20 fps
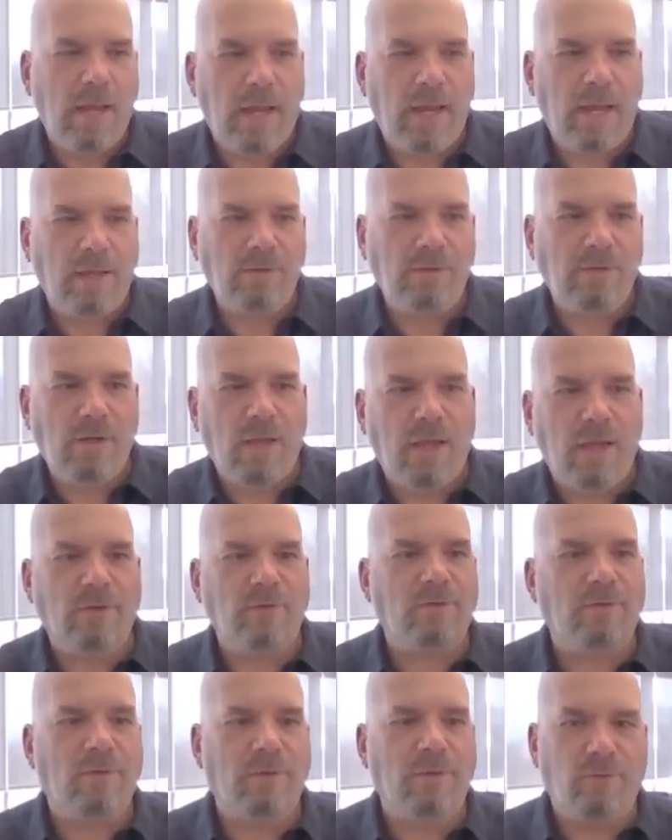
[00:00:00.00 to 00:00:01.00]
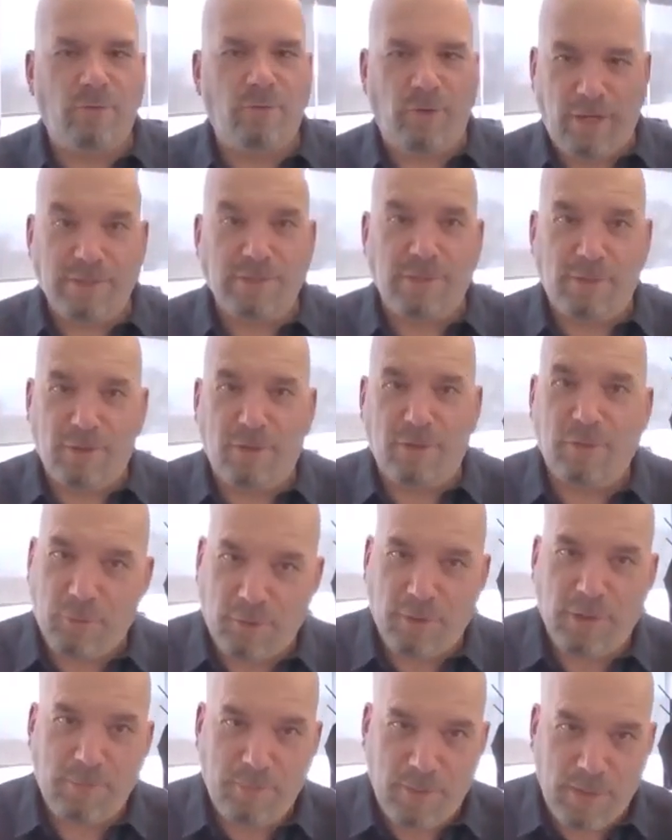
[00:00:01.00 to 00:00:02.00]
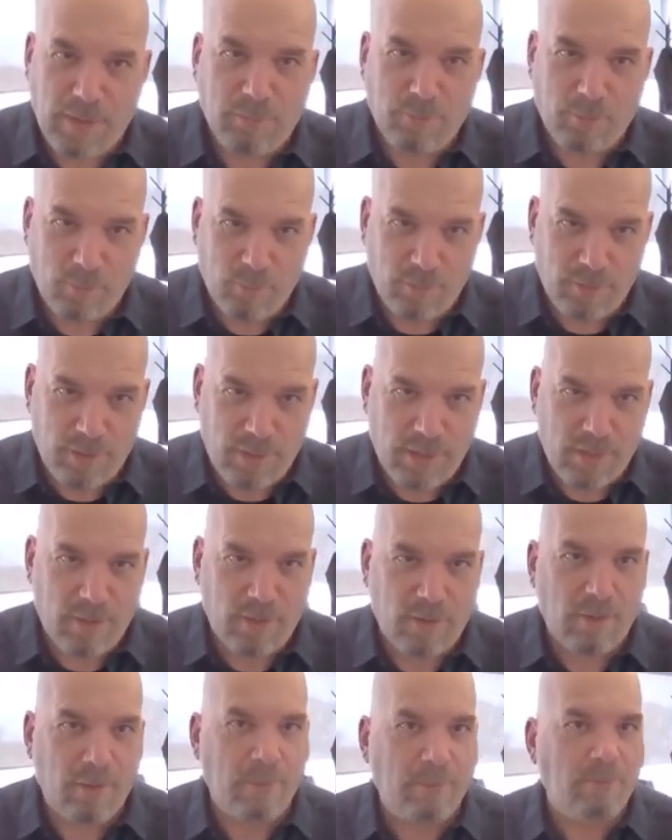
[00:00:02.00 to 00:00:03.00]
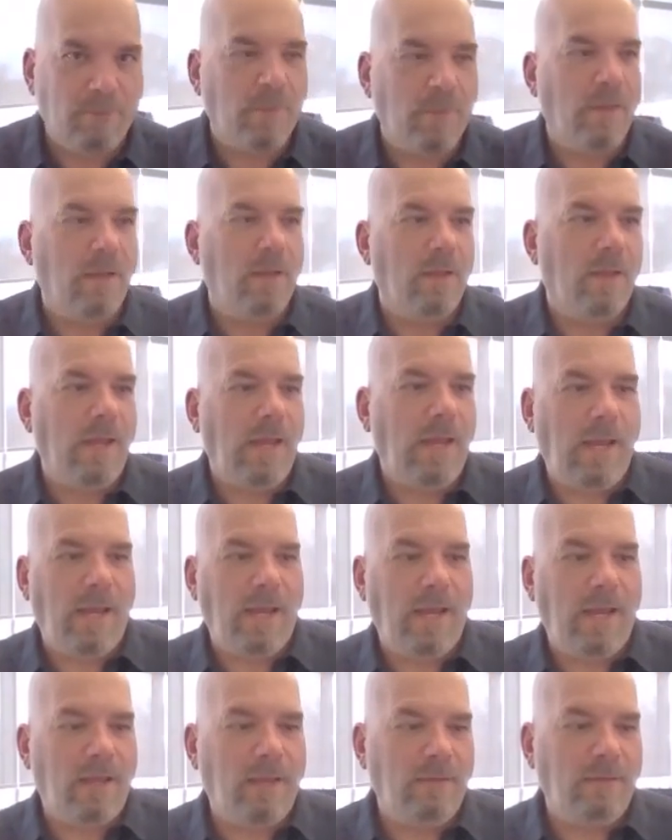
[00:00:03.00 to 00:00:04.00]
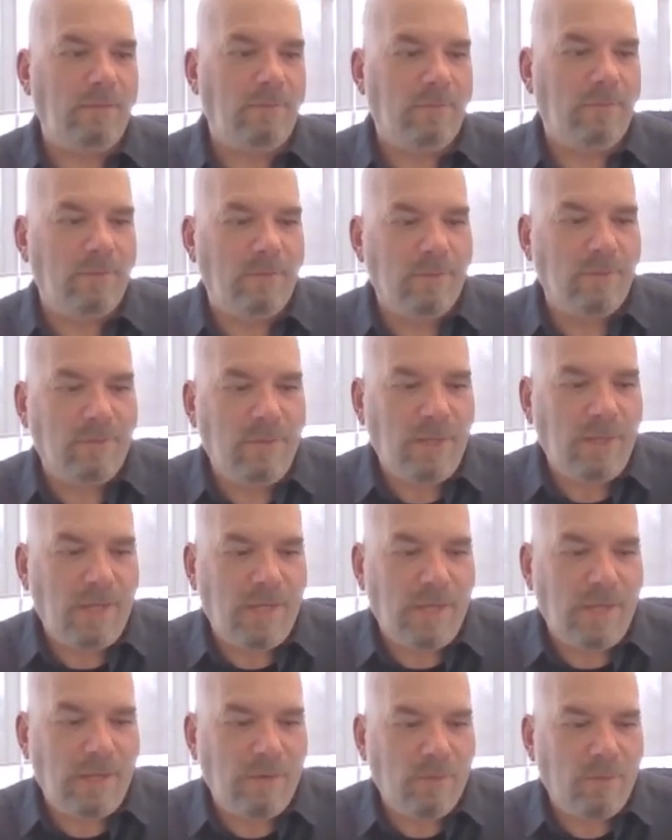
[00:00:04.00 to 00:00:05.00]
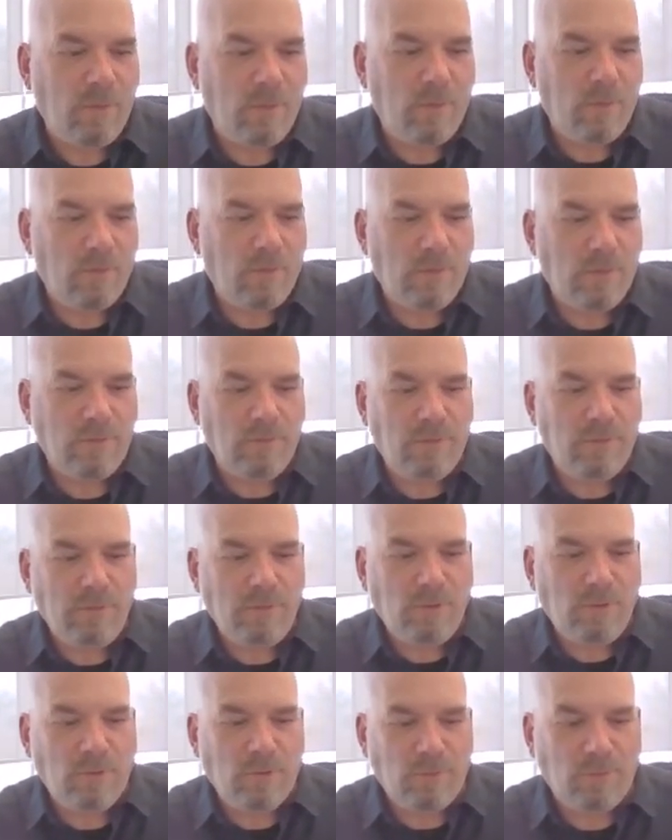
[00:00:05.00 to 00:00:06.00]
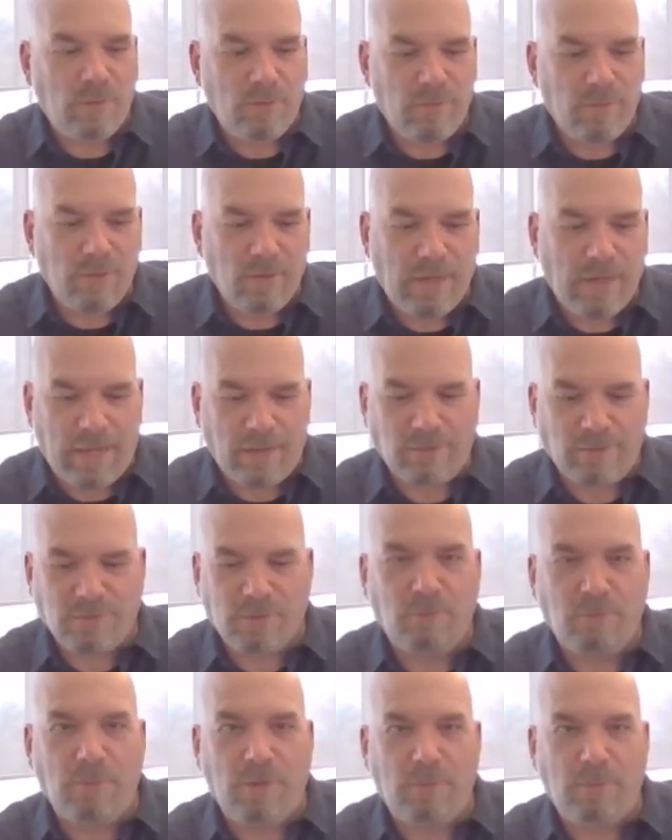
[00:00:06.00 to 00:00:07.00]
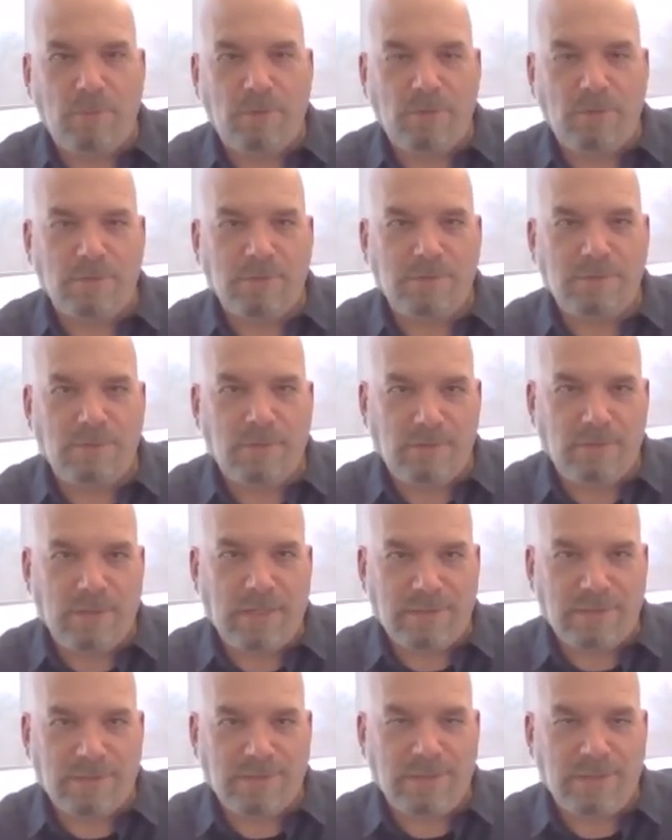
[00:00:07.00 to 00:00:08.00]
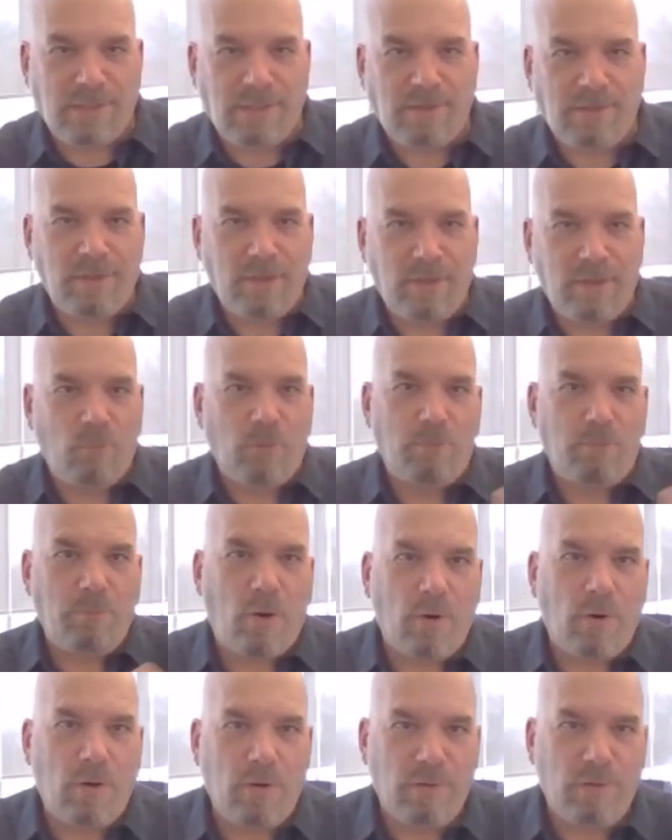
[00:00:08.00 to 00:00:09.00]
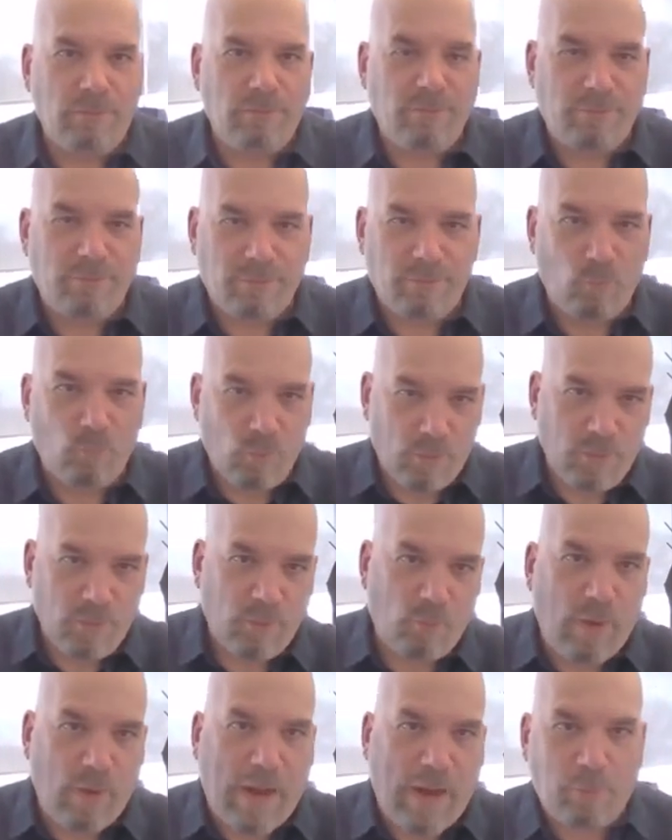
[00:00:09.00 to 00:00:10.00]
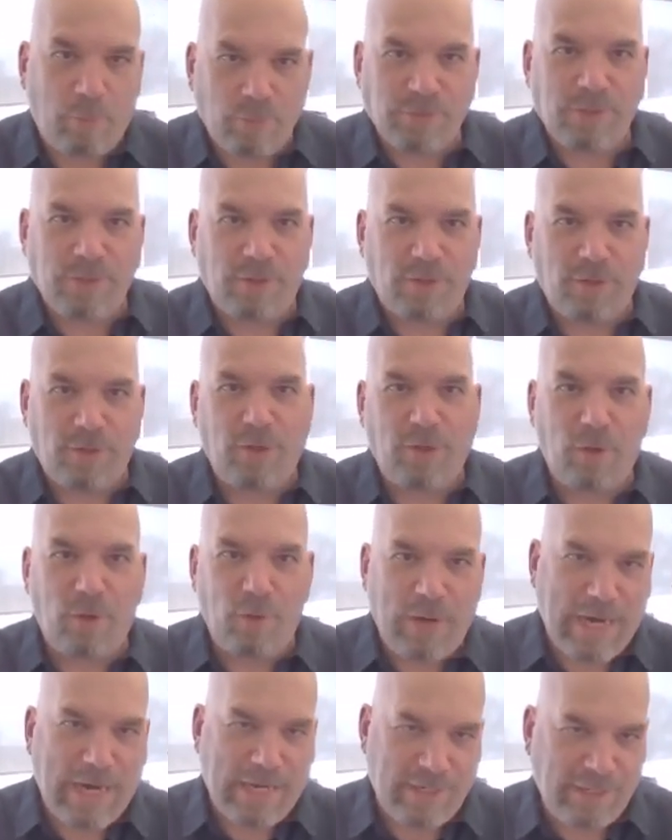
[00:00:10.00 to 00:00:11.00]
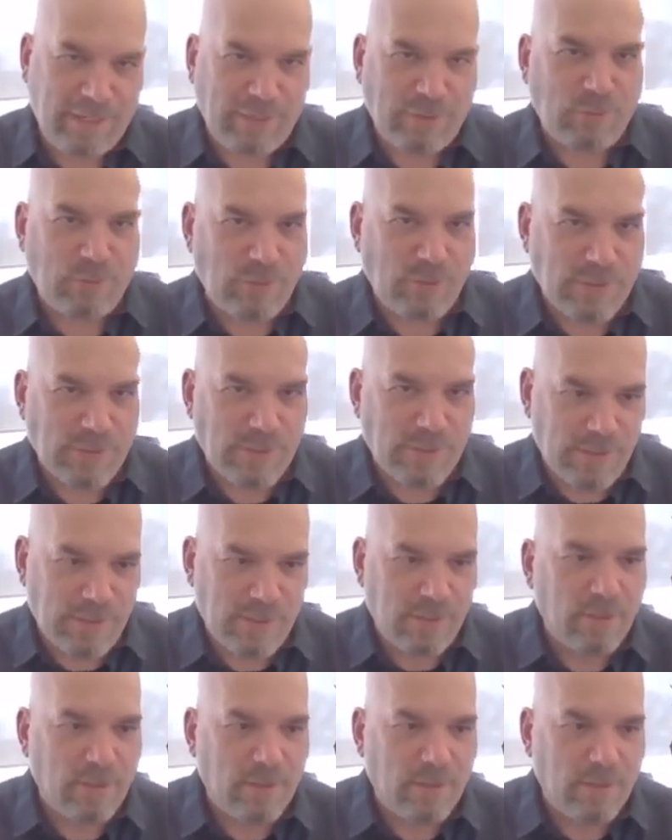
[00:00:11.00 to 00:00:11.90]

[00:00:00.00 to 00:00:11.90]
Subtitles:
And yes, the transit authority people were there. And the council members in that city that were part of where the route was going to go had an interest in it.